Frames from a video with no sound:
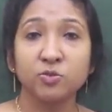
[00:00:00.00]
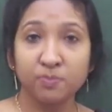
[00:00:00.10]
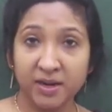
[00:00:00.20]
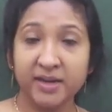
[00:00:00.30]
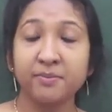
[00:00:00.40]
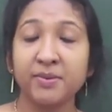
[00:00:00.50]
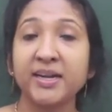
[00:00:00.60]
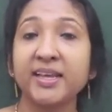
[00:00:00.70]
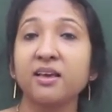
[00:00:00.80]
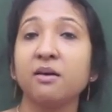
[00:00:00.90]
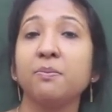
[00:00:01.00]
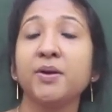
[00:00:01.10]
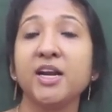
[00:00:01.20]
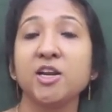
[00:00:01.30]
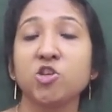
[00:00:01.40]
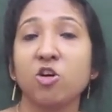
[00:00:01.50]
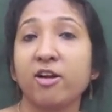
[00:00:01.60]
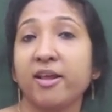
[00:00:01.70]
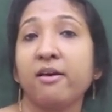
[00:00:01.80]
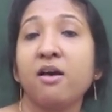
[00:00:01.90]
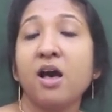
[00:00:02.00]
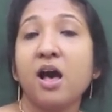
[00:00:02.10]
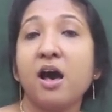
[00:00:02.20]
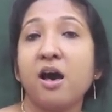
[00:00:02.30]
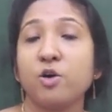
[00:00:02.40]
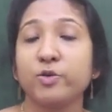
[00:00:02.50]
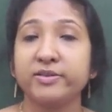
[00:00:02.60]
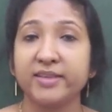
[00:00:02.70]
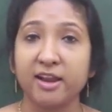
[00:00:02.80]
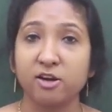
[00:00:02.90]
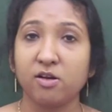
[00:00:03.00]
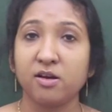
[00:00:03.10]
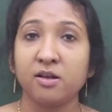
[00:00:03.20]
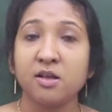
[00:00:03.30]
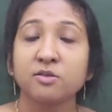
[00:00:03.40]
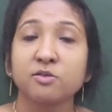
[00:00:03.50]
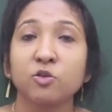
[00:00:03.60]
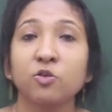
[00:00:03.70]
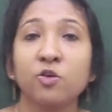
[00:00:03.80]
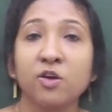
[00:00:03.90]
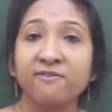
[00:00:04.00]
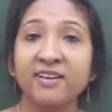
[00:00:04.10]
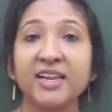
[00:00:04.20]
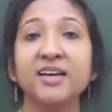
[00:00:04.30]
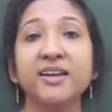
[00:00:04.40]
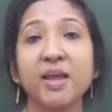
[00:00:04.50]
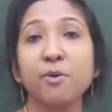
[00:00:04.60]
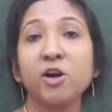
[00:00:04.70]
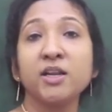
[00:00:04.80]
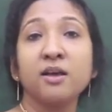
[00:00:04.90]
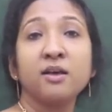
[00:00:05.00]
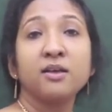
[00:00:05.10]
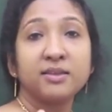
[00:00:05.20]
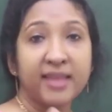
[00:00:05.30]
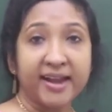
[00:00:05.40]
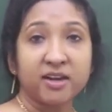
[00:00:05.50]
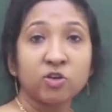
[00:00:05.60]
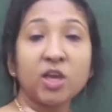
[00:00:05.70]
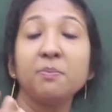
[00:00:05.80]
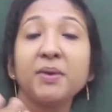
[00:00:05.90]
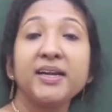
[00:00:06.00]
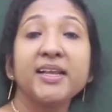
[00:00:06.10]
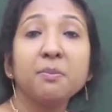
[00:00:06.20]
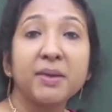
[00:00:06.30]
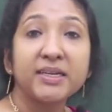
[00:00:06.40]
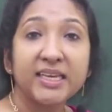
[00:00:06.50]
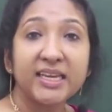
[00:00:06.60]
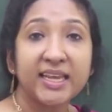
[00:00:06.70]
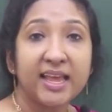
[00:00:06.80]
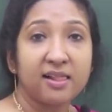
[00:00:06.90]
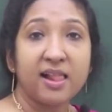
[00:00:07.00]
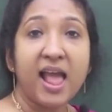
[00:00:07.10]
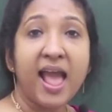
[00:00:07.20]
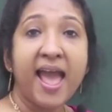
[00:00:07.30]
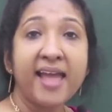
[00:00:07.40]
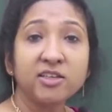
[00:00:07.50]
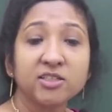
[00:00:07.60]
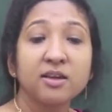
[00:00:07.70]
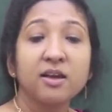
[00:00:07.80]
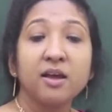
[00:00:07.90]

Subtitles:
building a bridge or a house and all. So we learn about that, okay, building material and